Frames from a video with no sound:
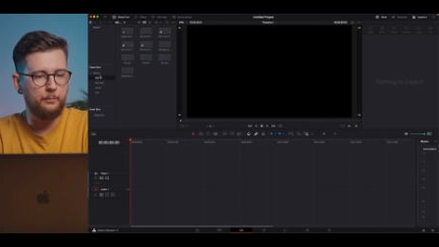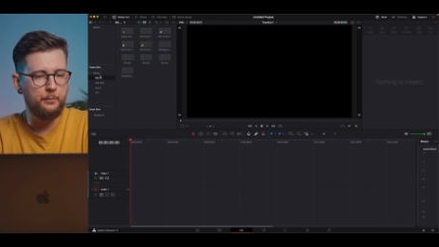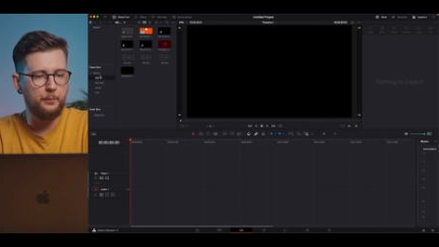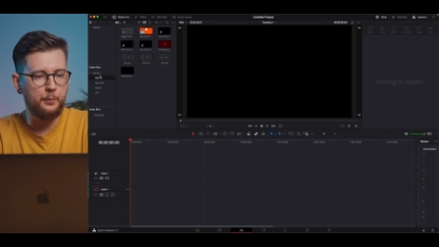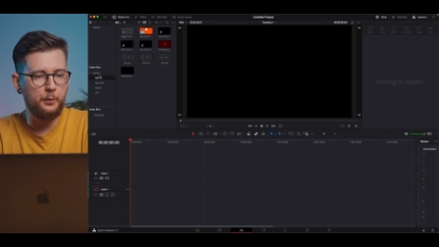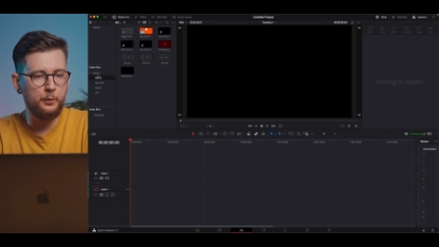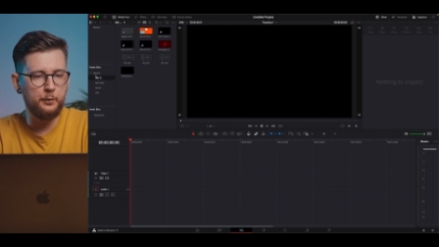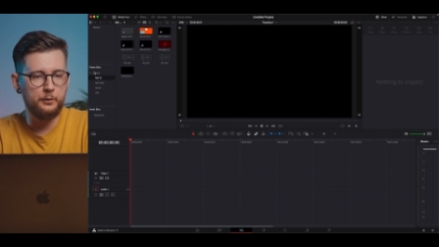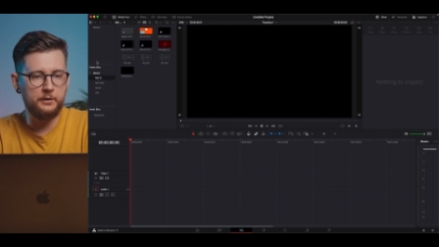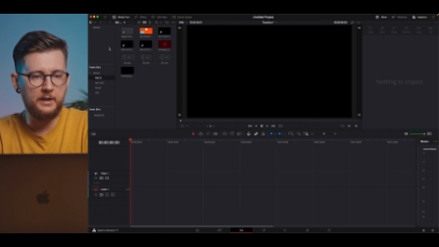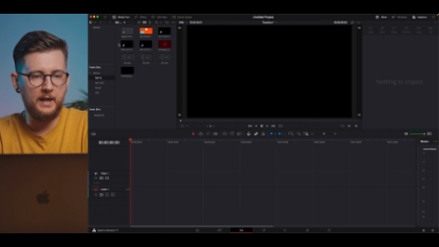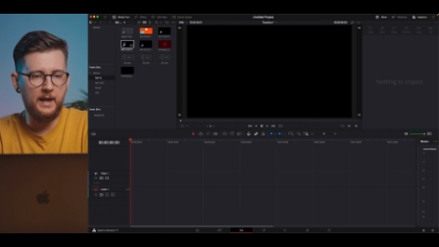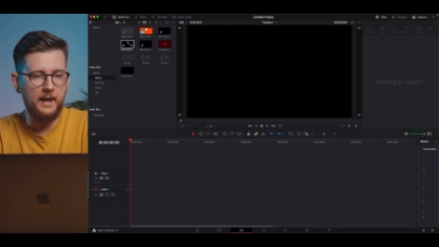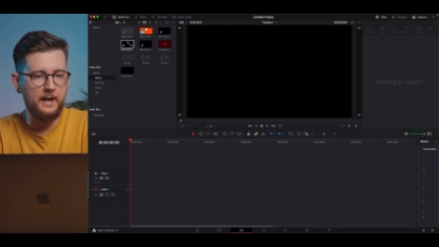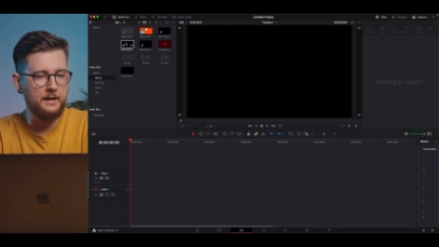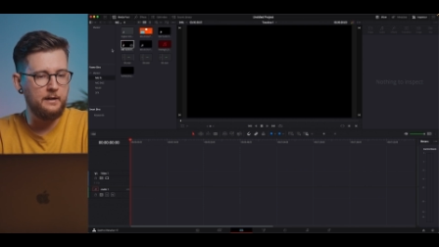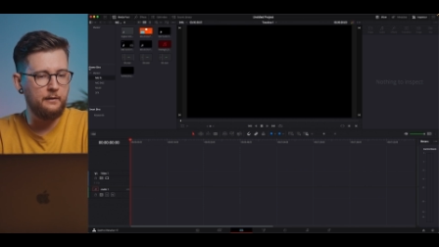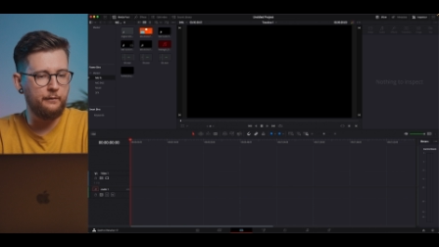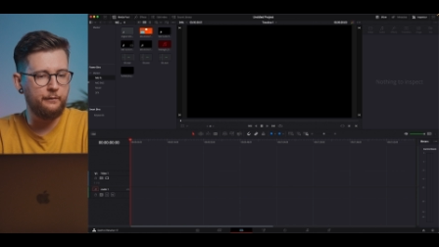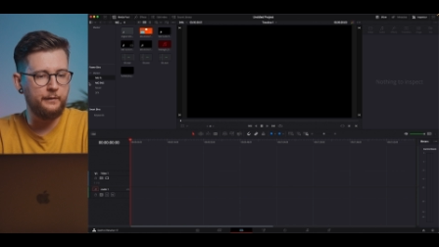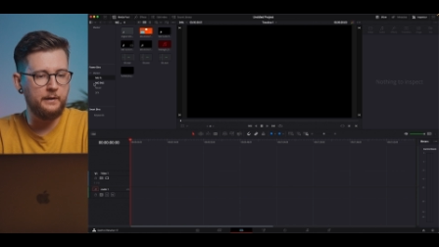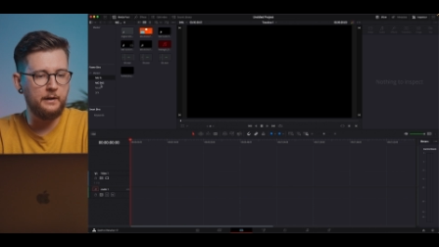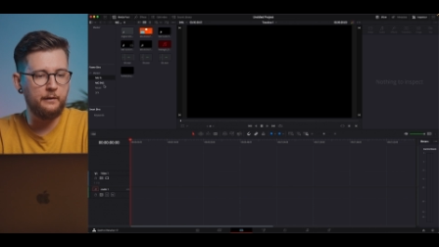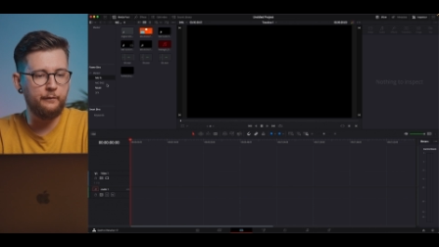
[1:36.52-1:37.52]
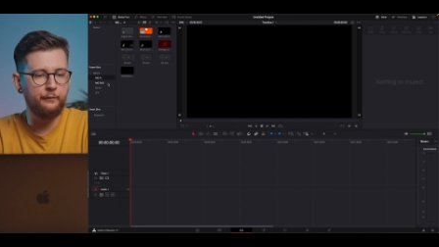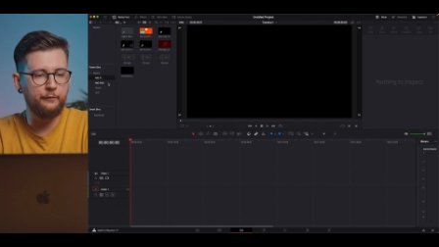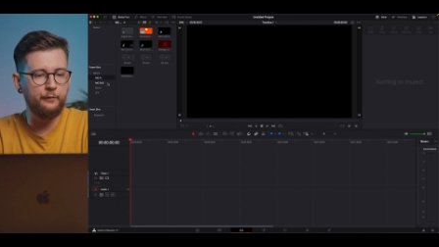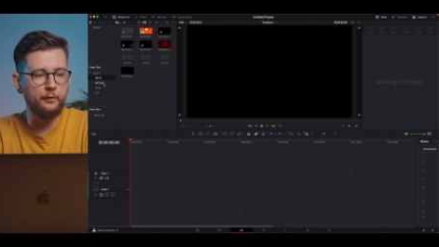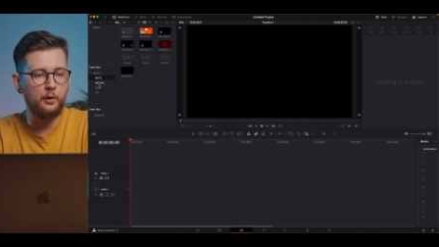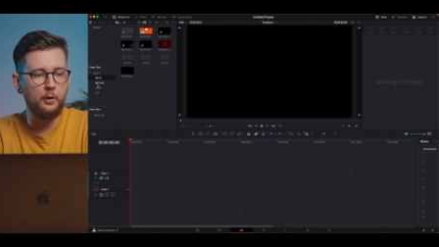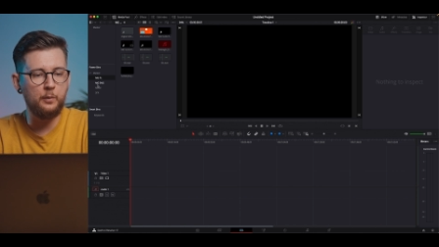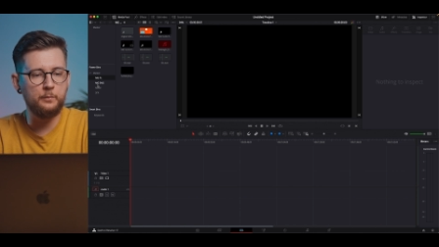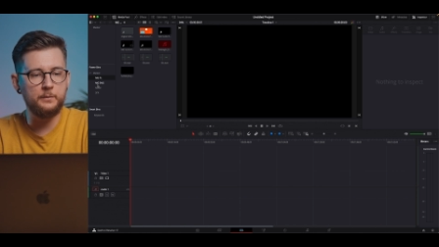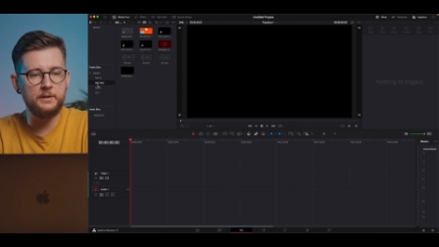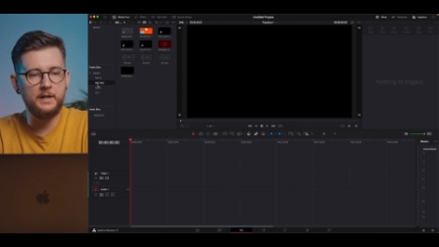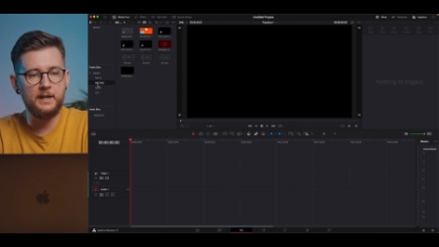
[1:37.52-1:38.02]
put anything
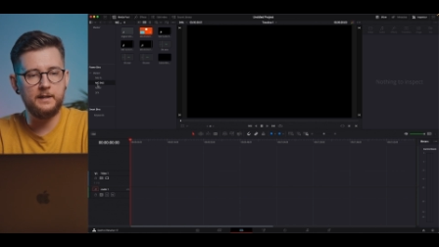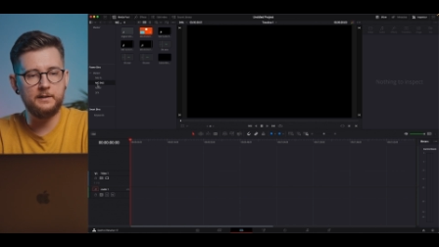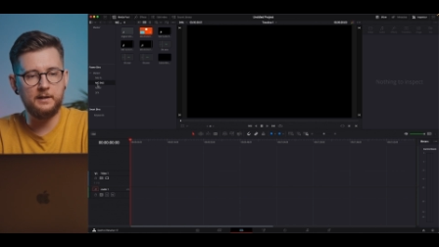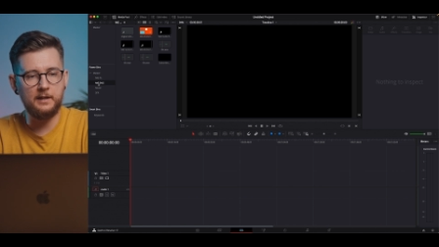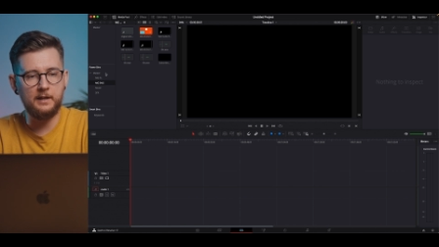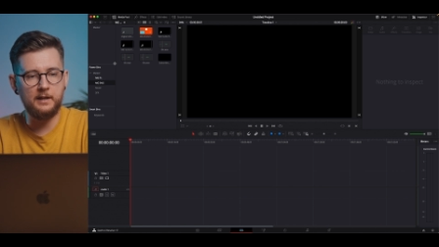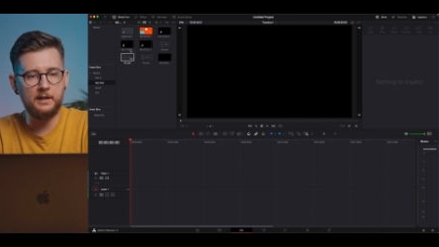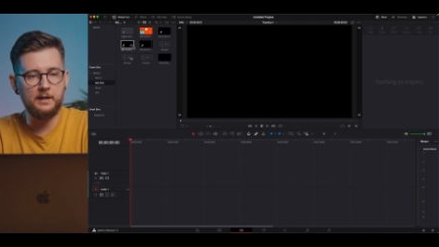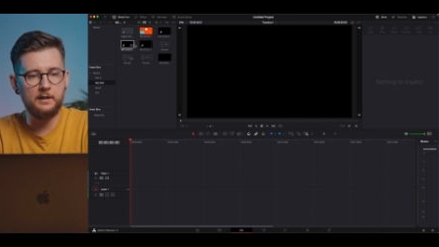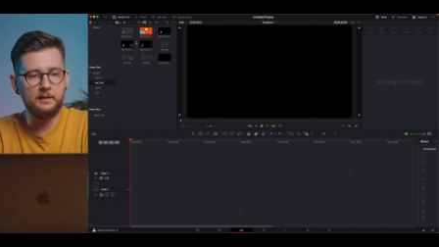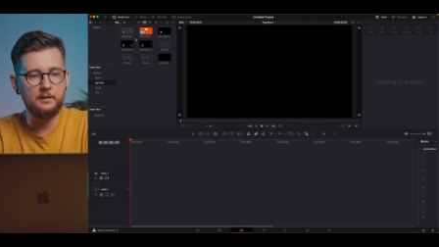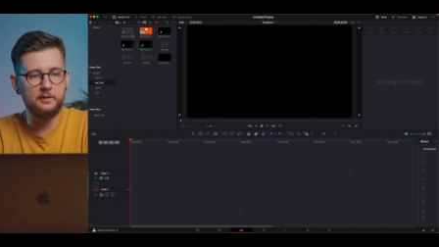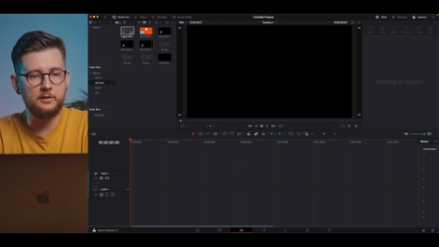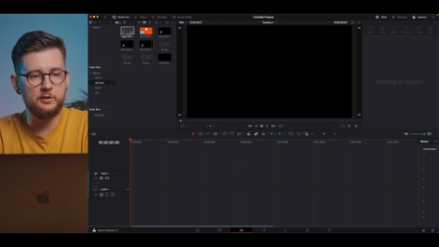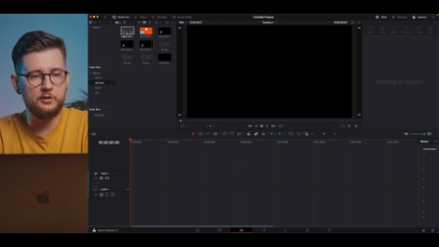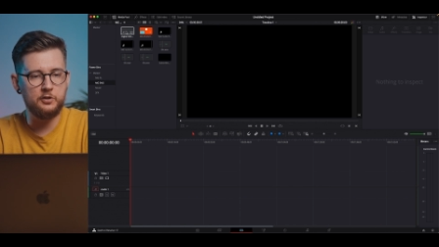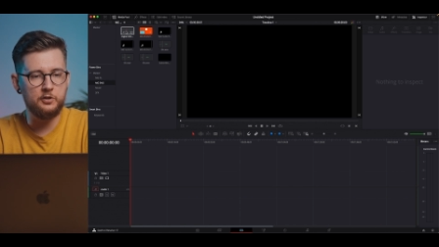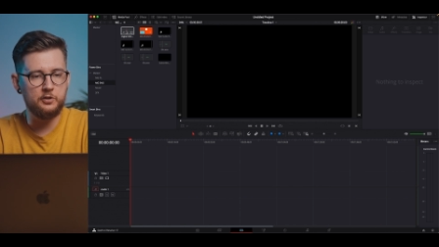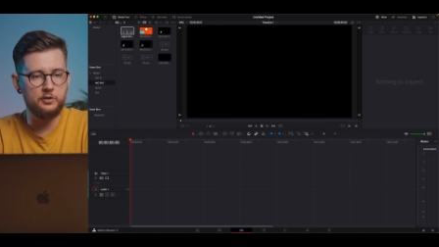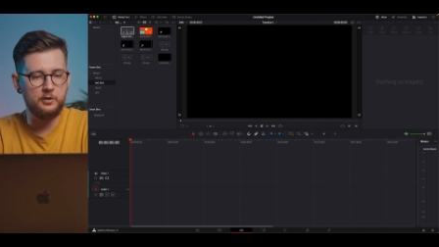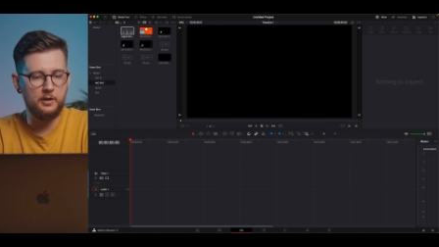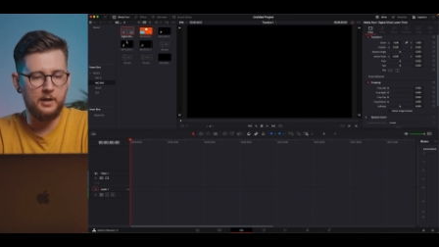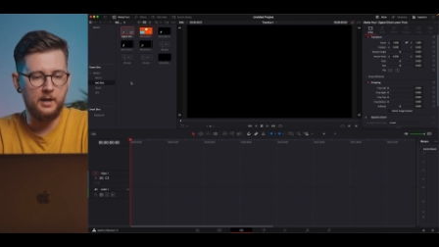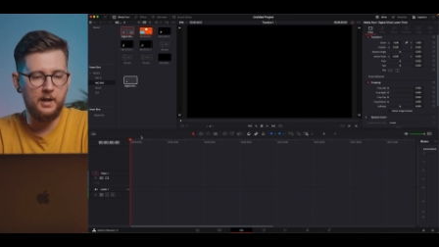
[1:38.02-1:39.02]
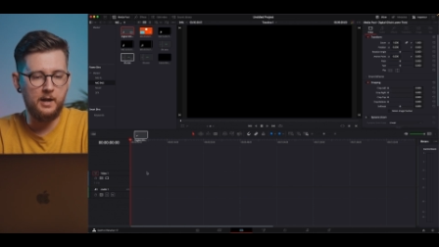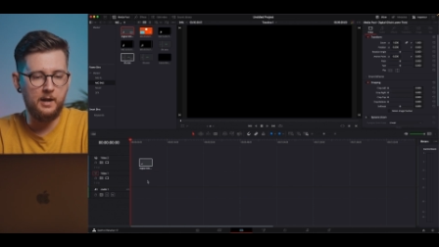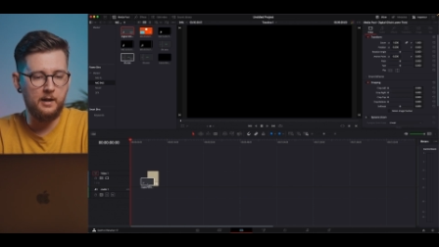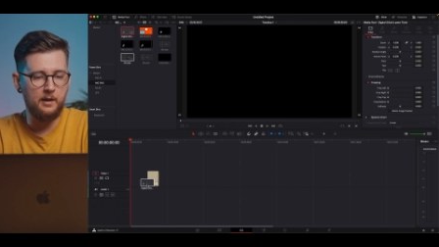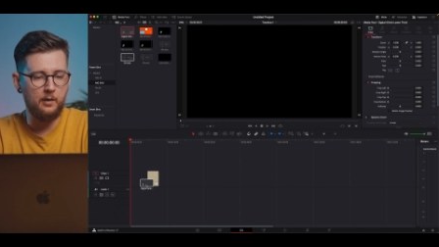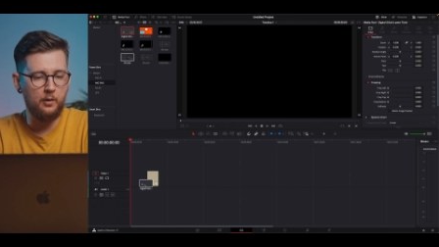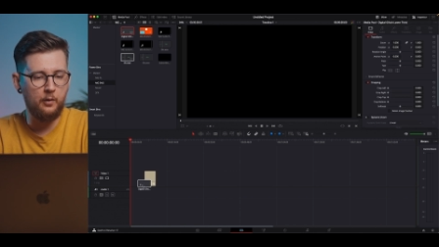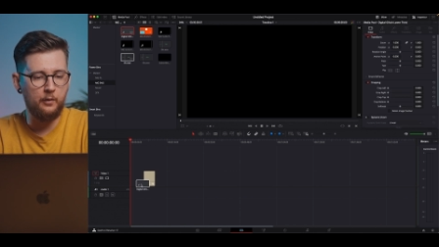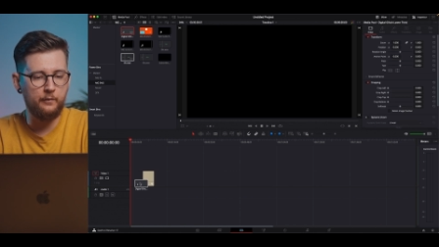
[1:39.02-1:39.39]
from that English uh,